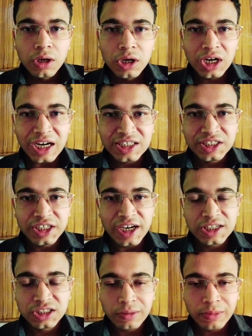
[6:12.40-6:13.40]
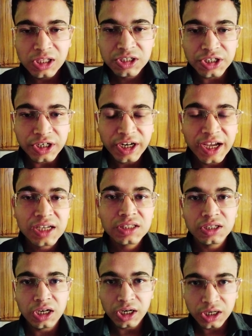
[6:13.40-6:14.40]
let's say, XML
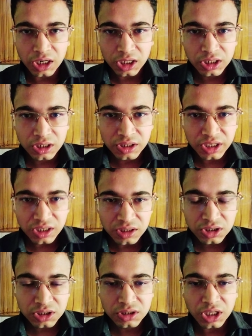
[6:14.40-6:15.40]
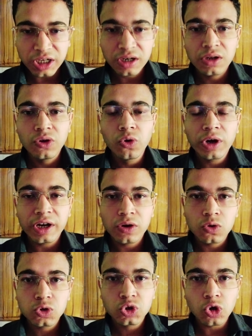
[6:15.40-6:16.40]
syntax and other things, then you can
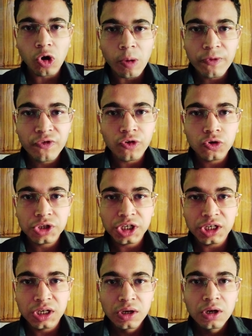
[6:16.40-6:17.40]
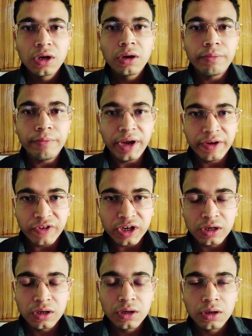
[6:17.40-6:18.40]
also opt for the
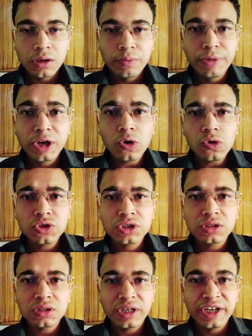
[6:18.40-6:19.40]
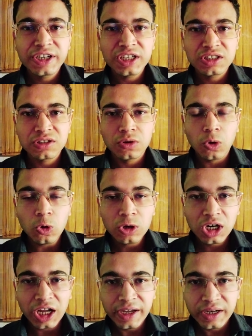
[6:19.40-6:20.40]
Maven, because it is
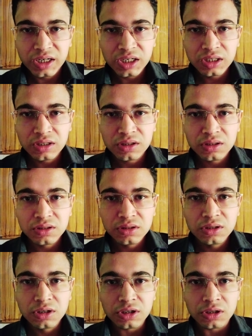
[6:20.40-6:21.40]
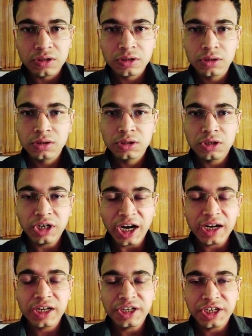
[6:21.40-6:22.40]
not like
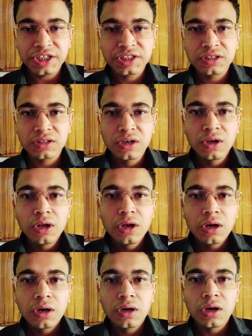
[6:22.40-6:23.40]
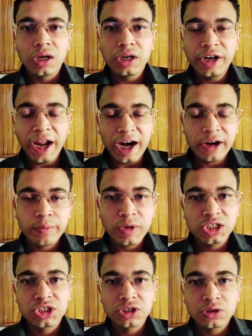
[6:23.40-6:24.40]
that it is that
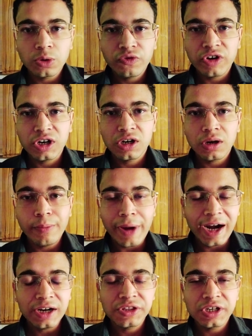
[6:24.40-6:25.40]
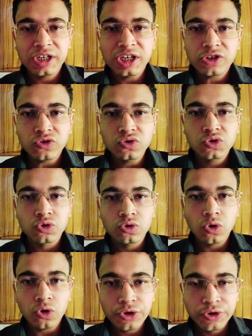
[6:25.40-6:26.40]
much of a bad thing that you should
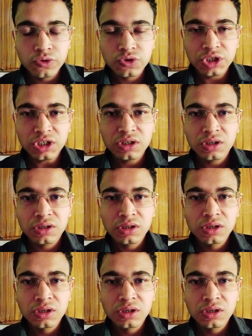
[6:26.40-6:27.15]
not use it.